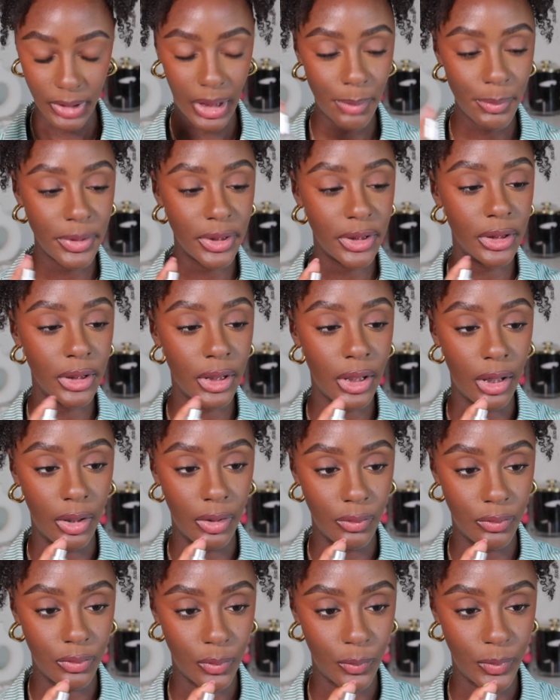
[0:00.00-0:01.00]
I'm in
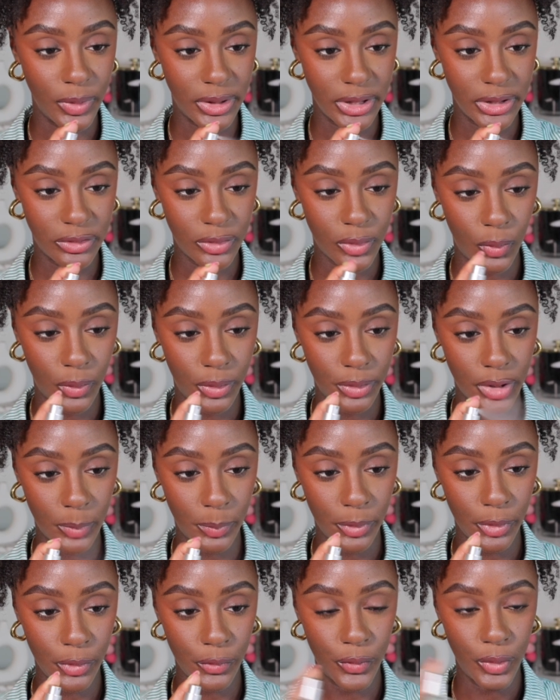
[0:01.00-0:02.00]
love with this coconut
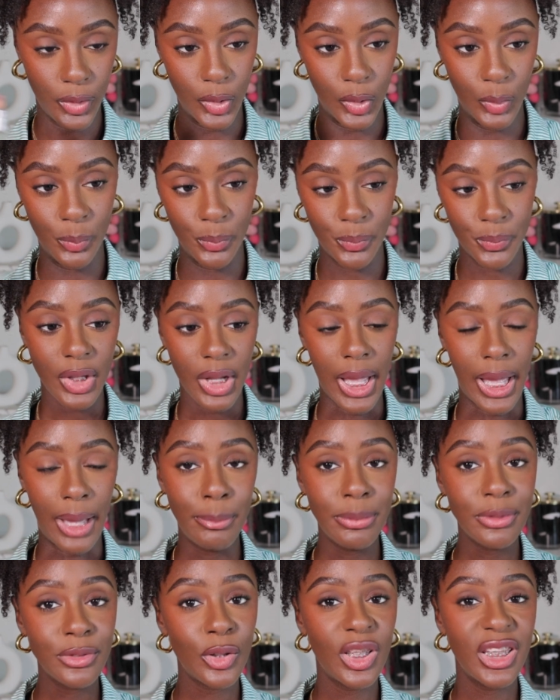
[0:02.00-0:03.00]
perfume. I
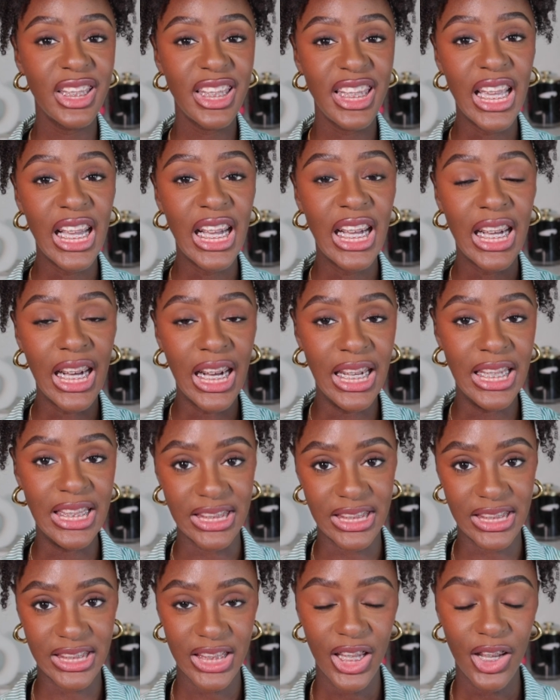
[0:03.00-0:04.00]
was on the
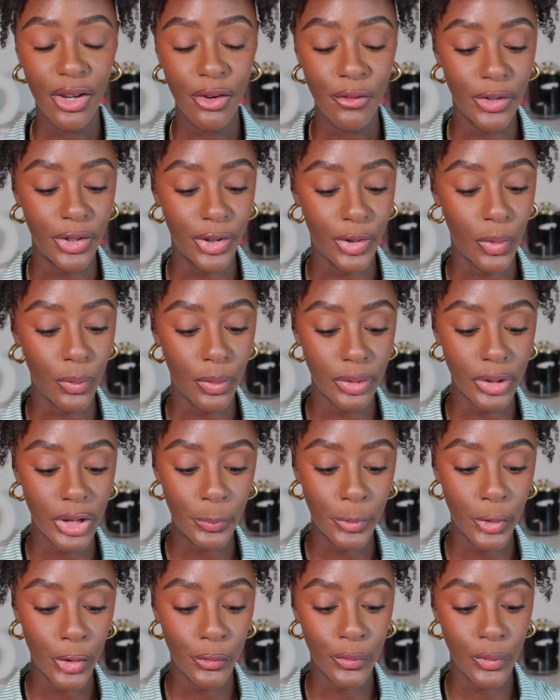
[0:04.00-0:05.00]
hunt for a coconut
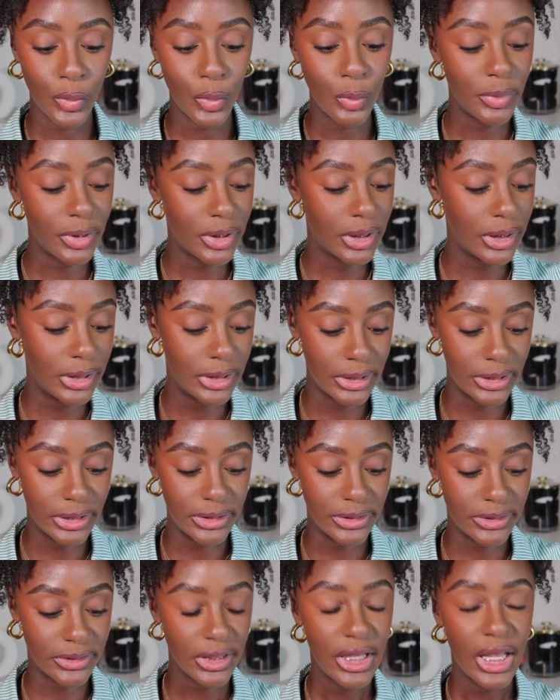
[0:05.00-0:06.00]
perfume
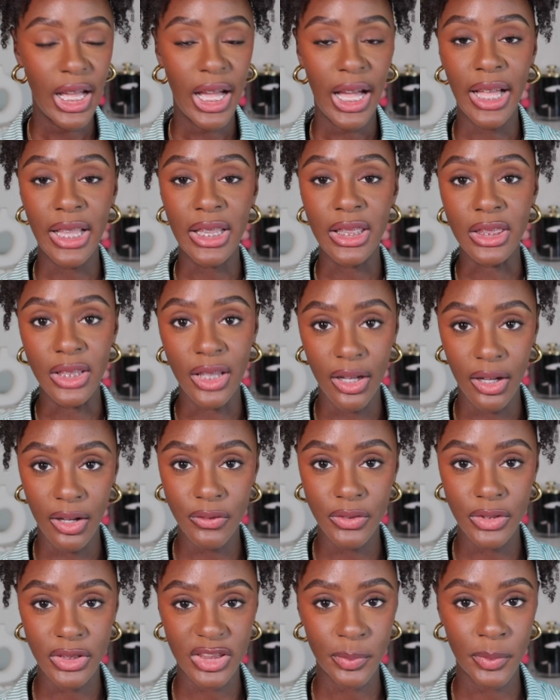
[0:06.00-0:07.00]
because I love
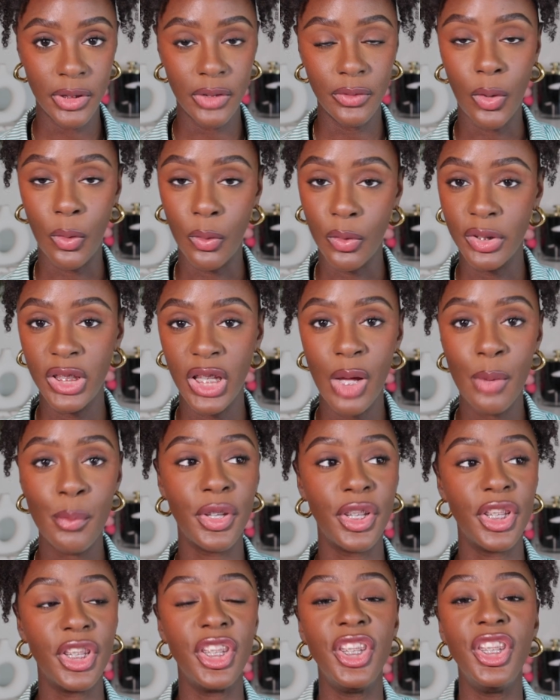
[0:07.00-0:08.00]
the smell of coconut,
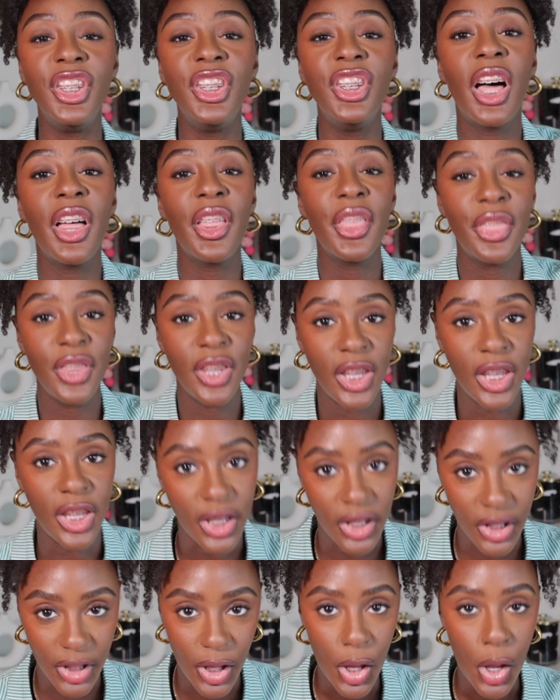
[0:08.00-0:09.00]
but
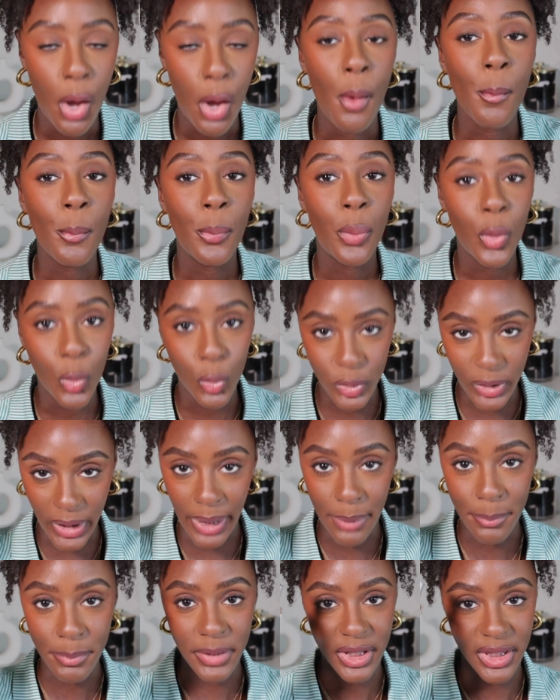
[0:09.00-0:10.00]
nothing pulled
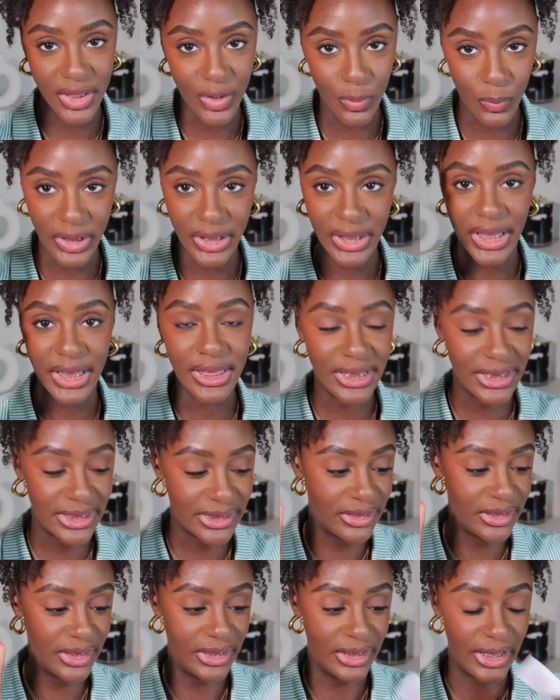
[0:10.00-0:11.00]
at me the way that this
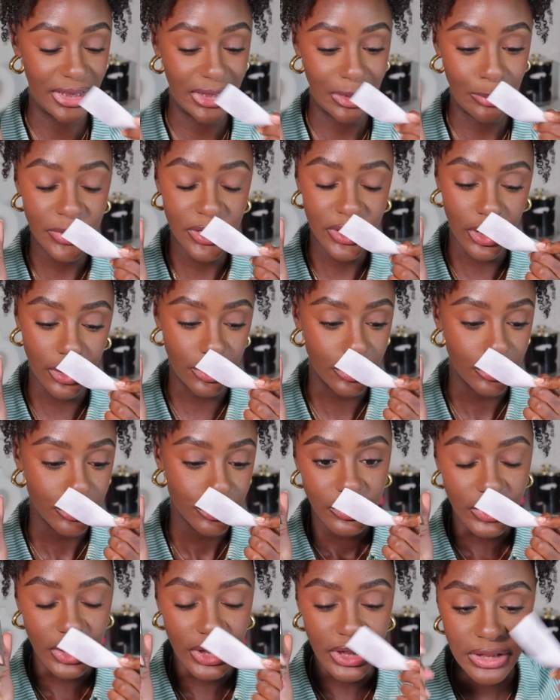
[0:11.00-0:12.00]
did. And let me tell you,
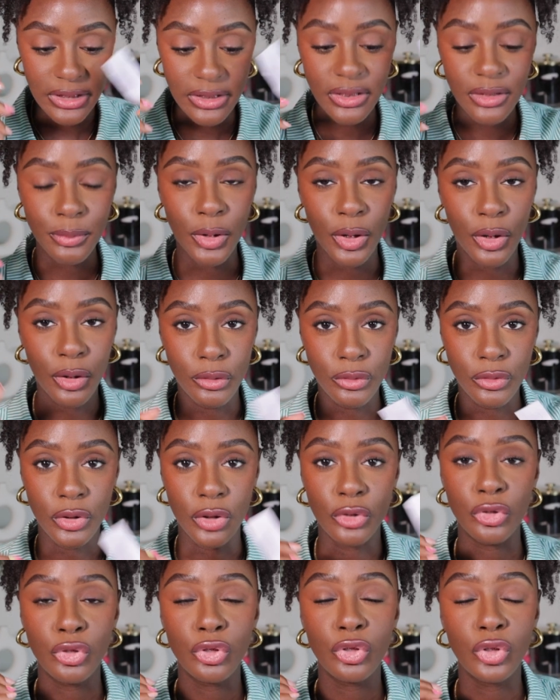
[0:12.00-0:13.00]
it smells
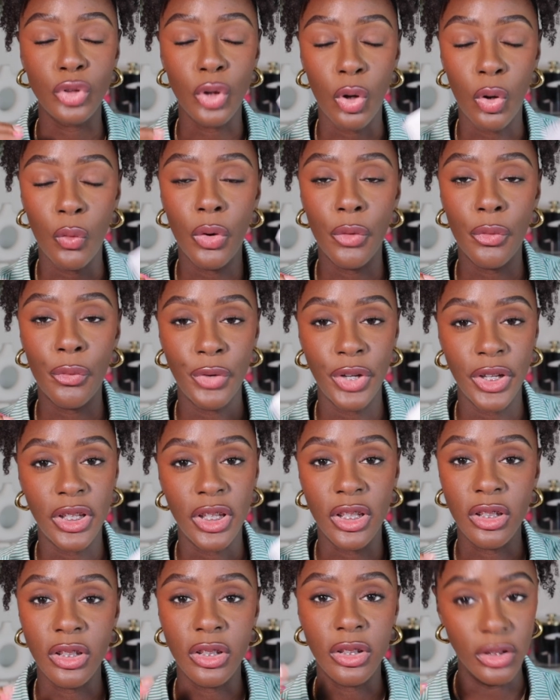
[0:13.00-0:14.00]
so
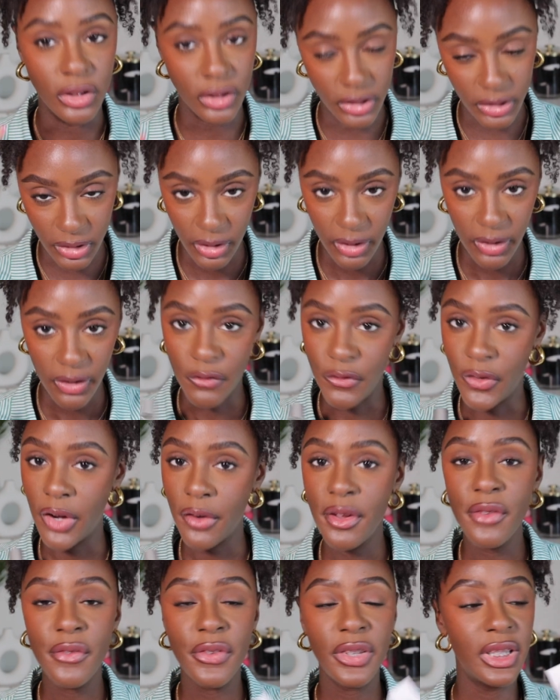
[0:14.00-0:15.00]
freaking good.
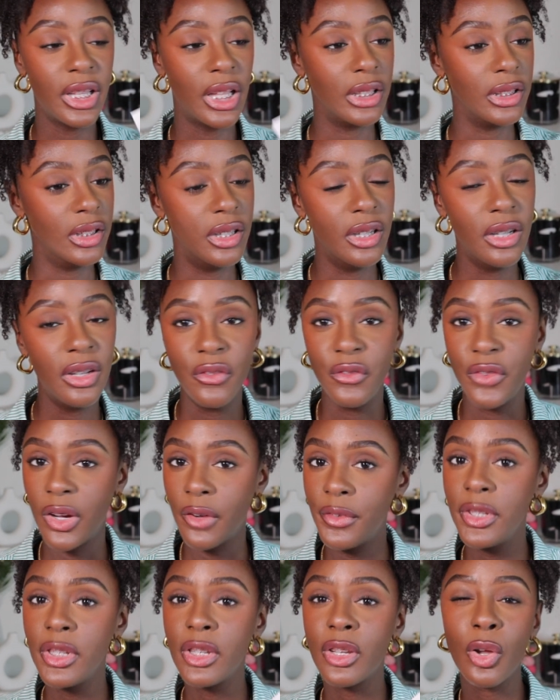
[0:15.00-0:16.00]
Very vanilla,
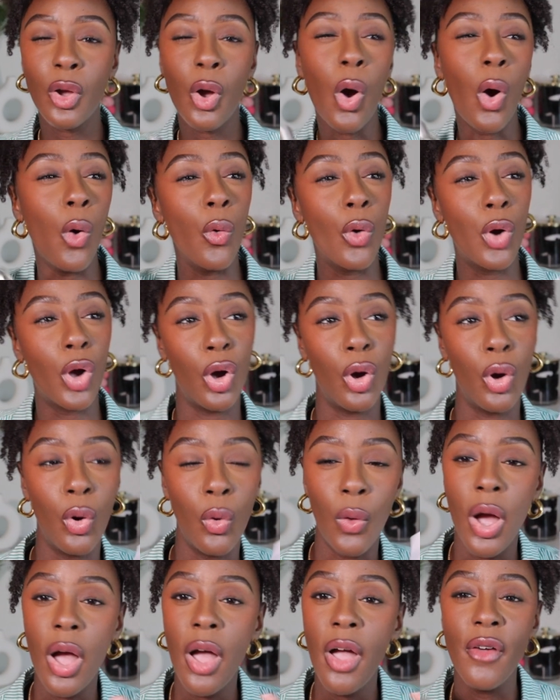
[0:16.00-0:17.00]
very
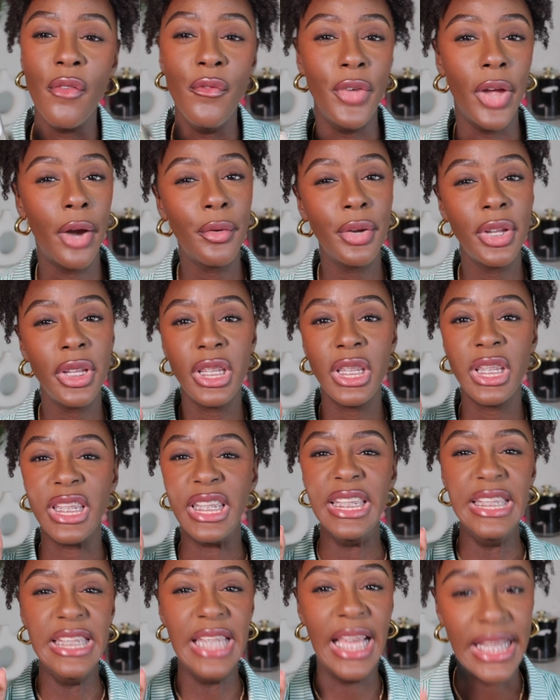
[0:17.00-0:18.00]
cocoa, very
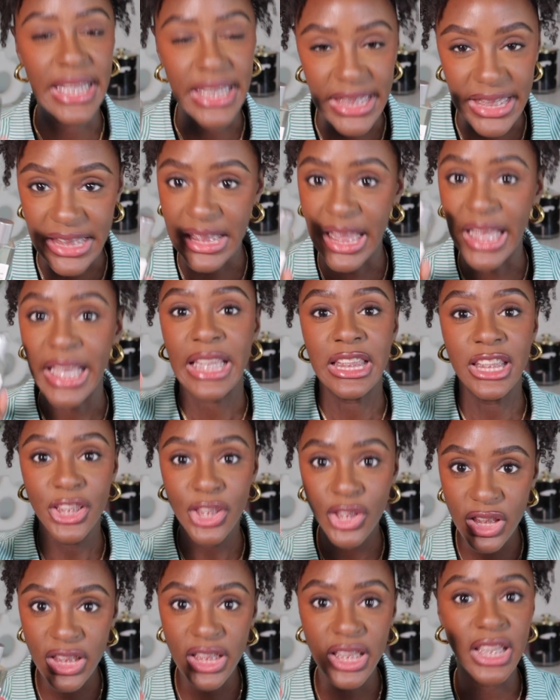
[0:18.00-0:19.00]
nutty. Like
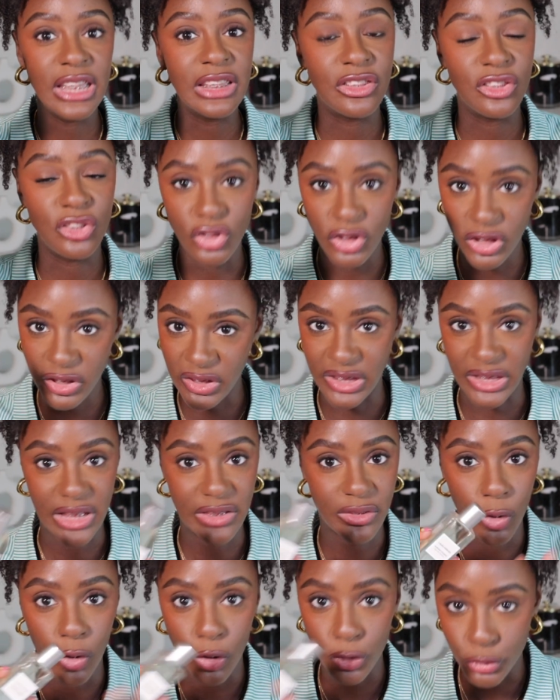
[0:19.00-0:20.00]
literally, it's just that. That's
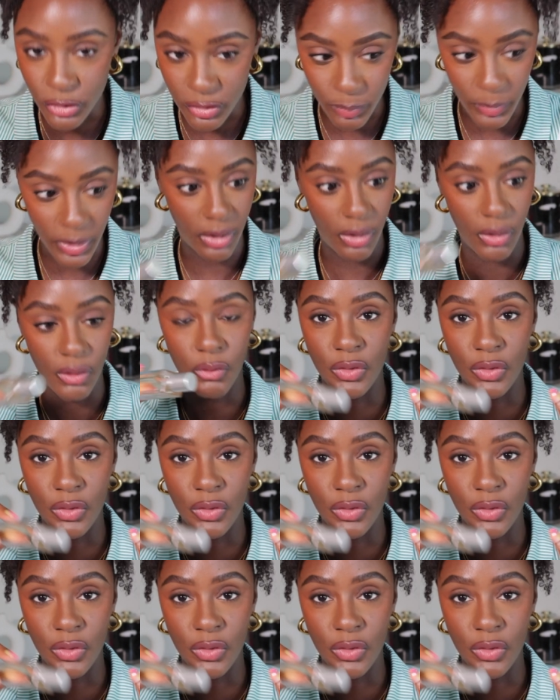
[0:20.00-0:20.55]
all you smell.